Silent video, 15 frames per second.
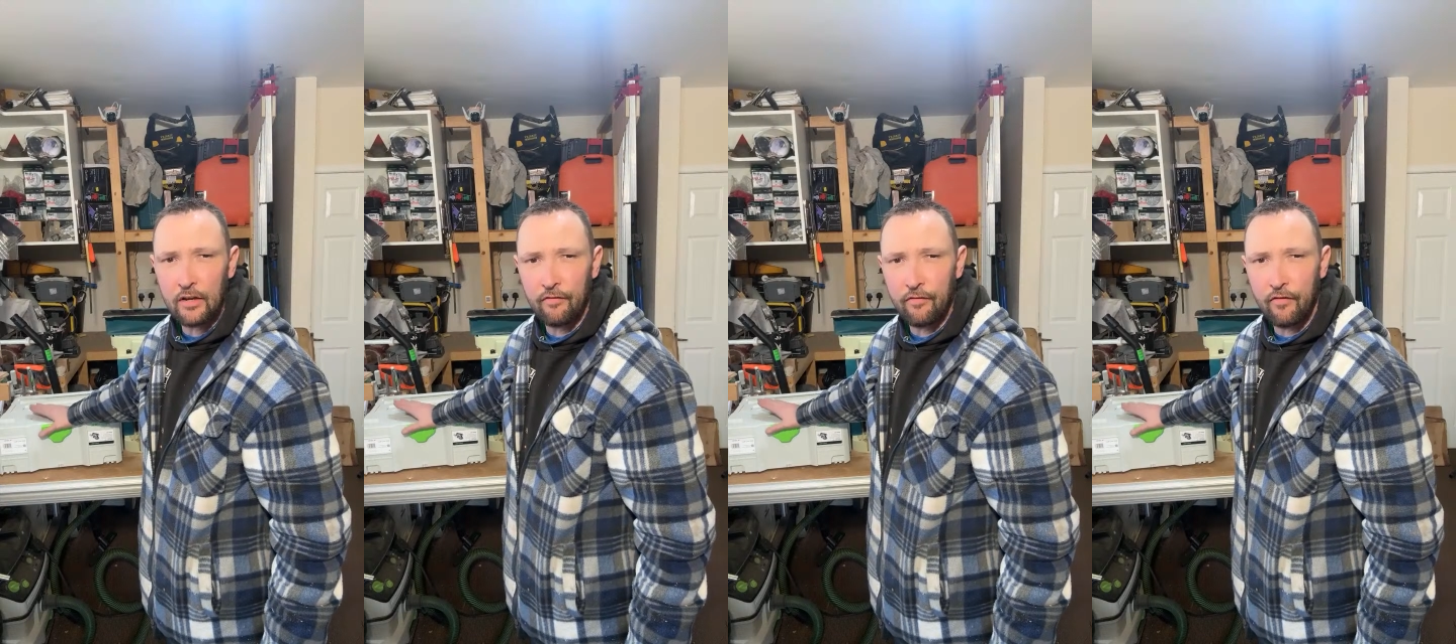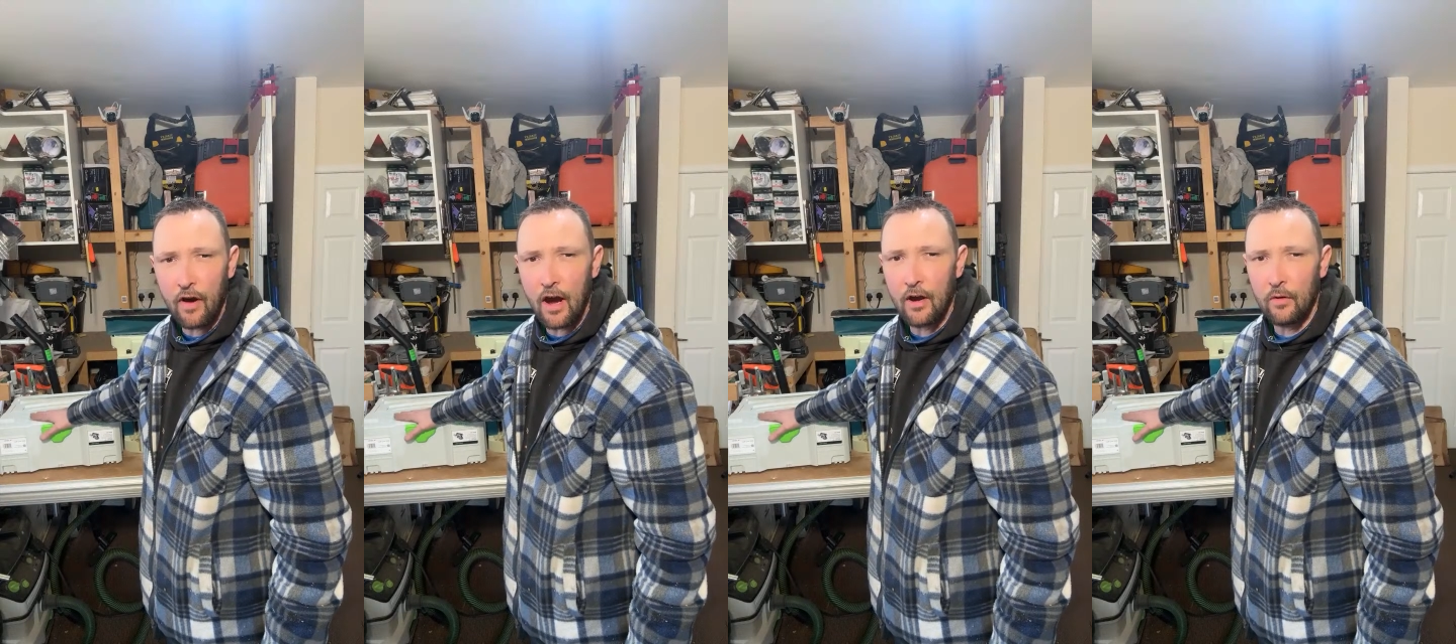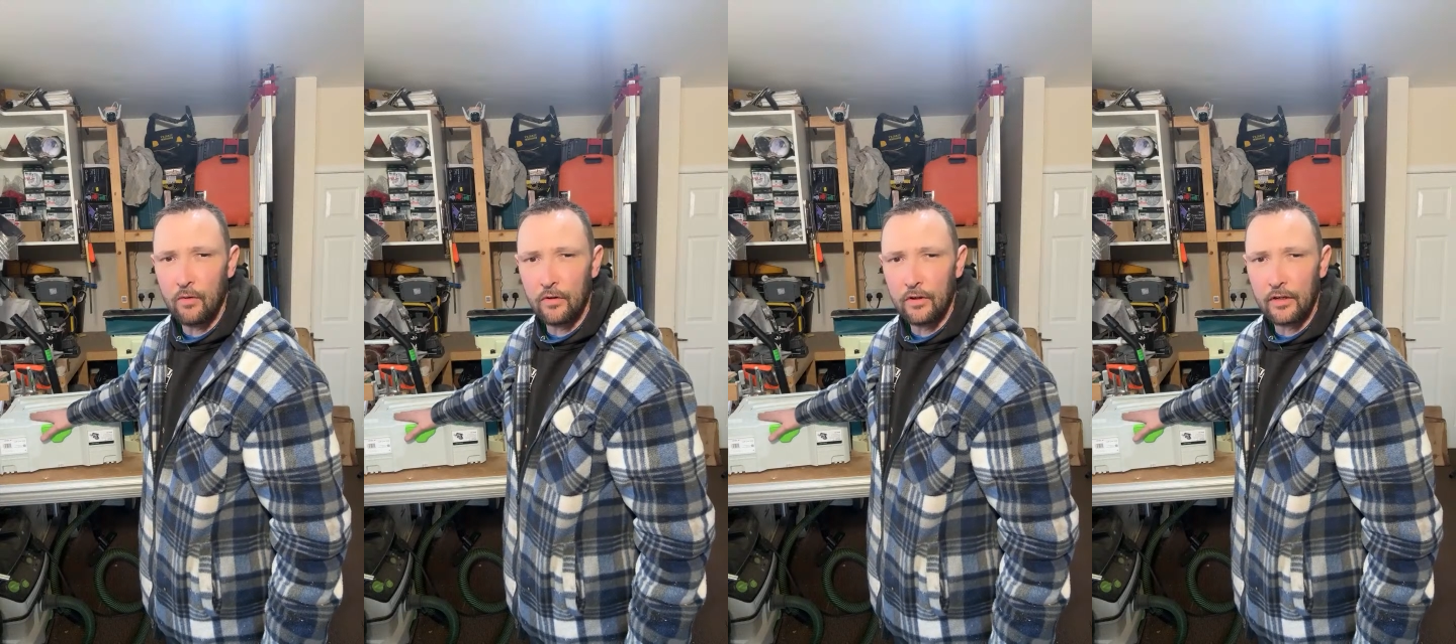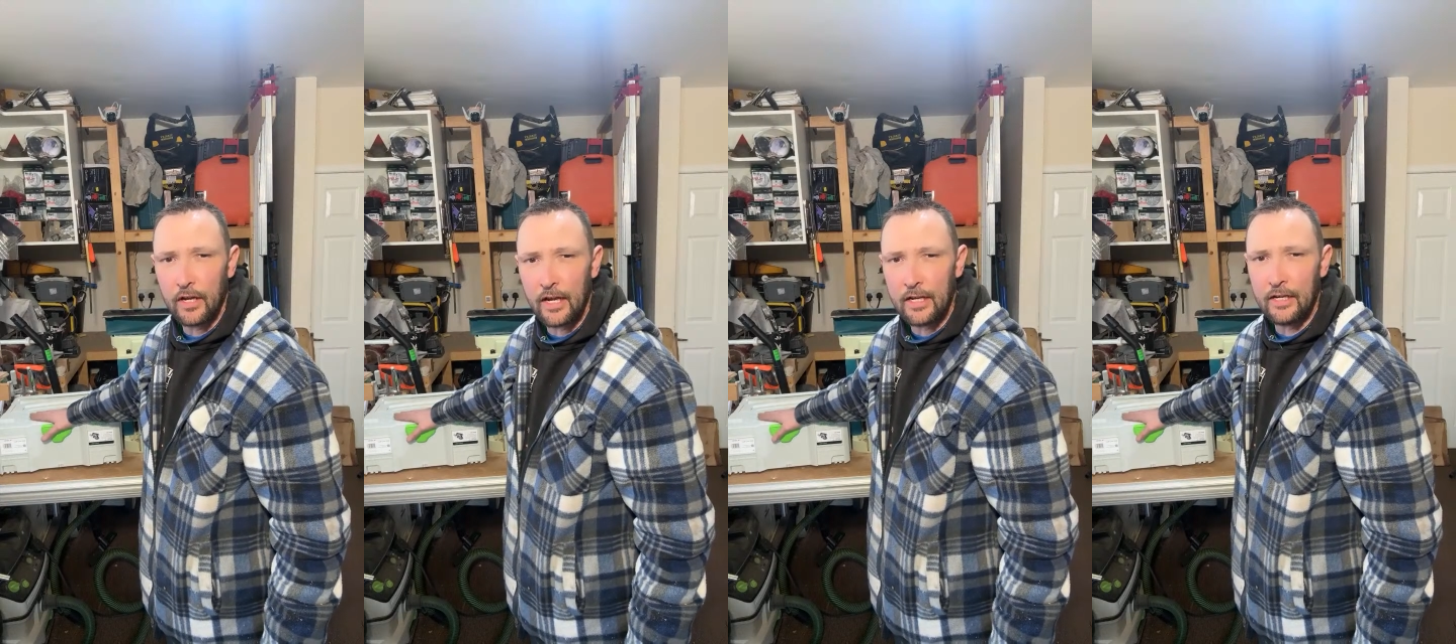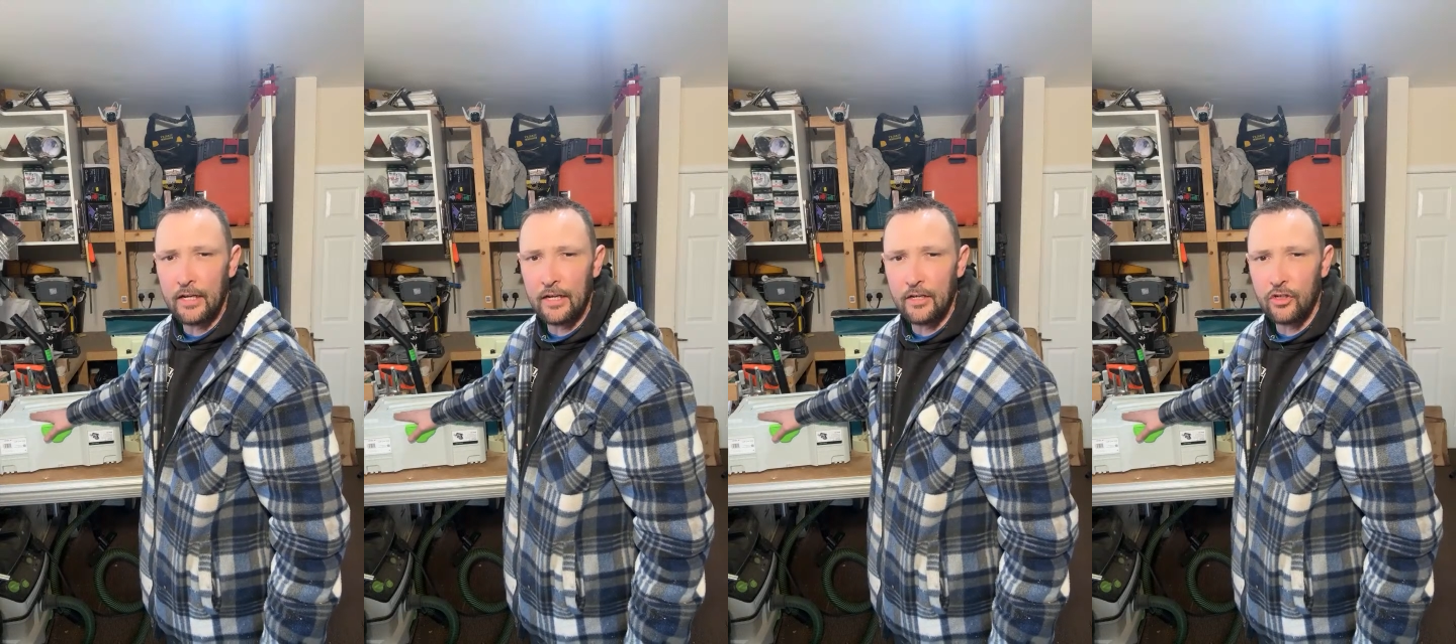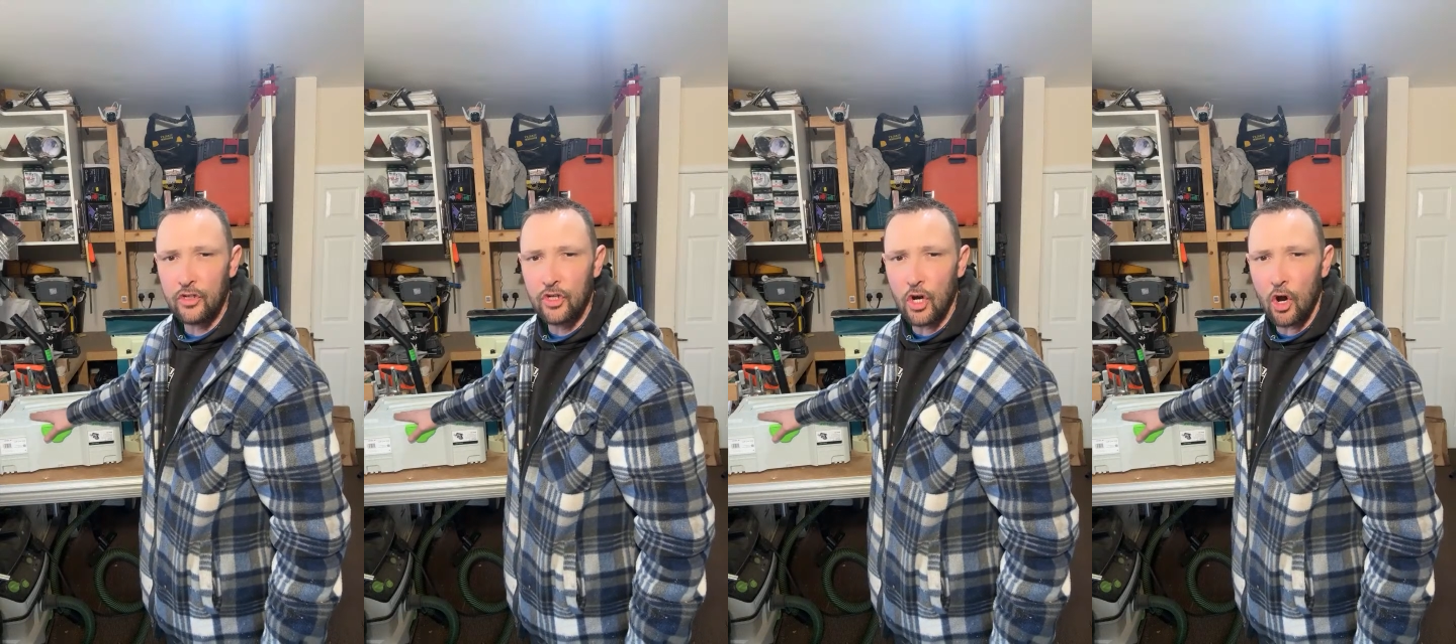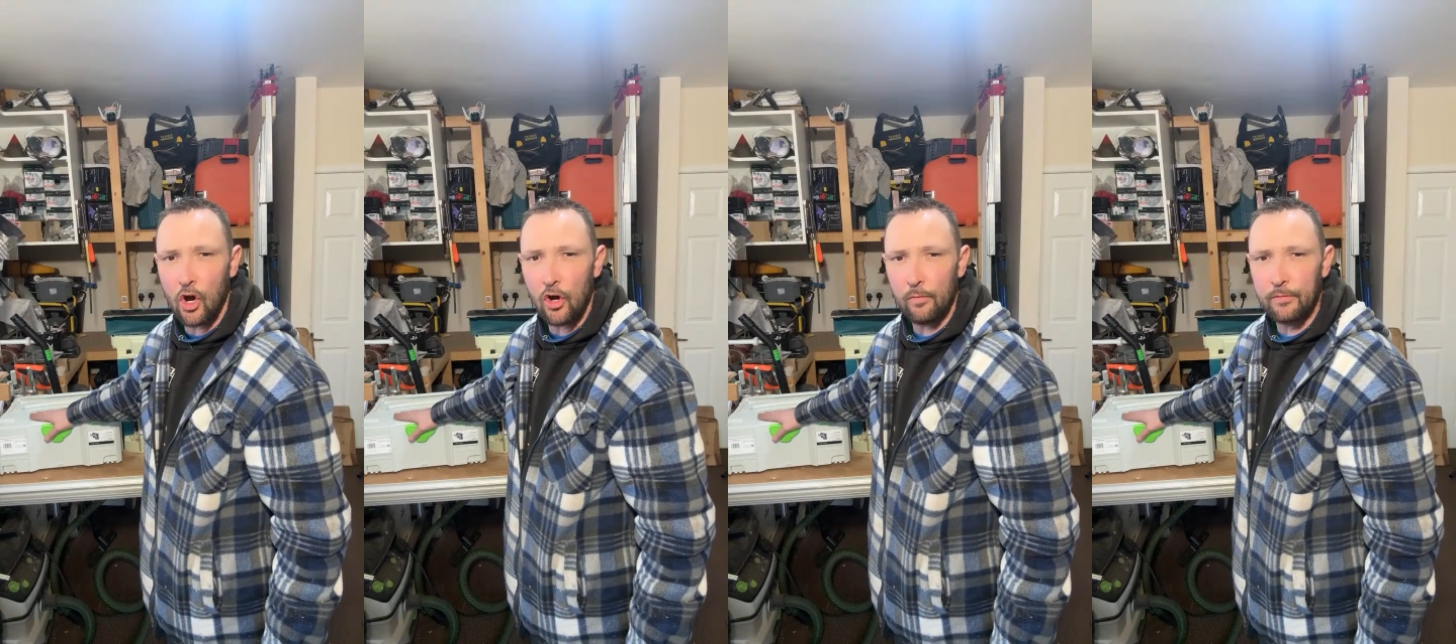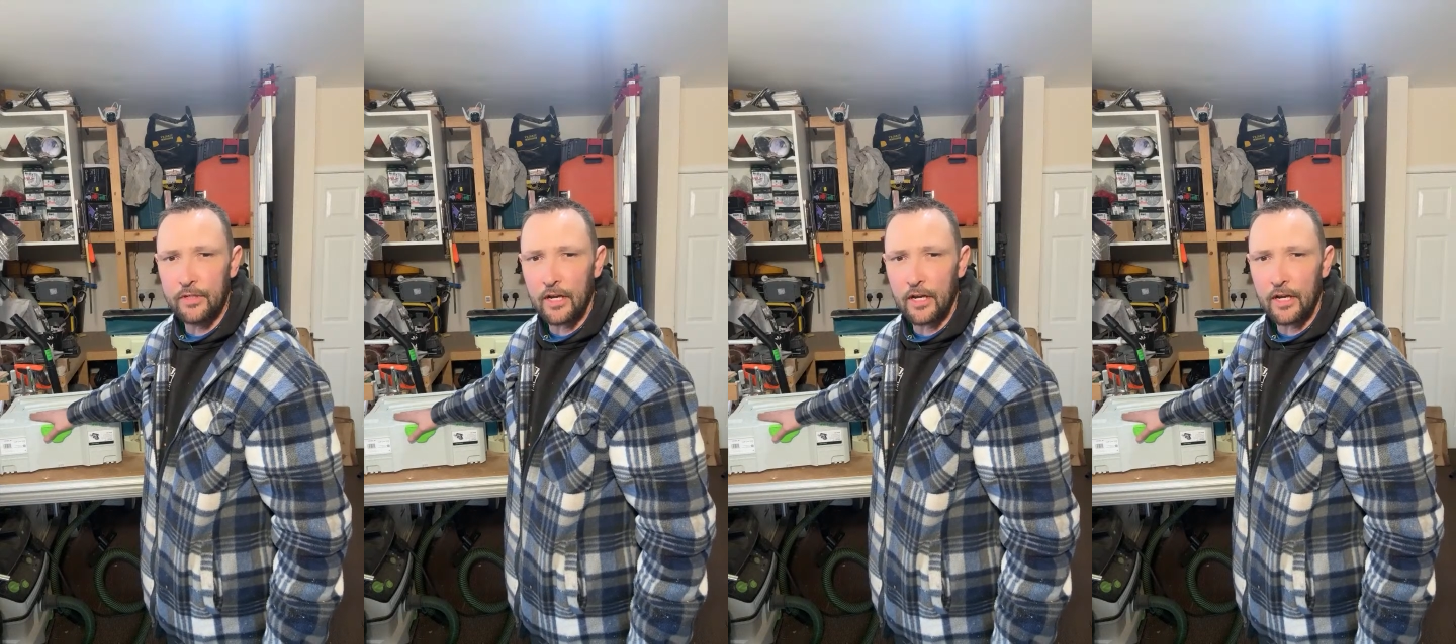found hidden in jobs,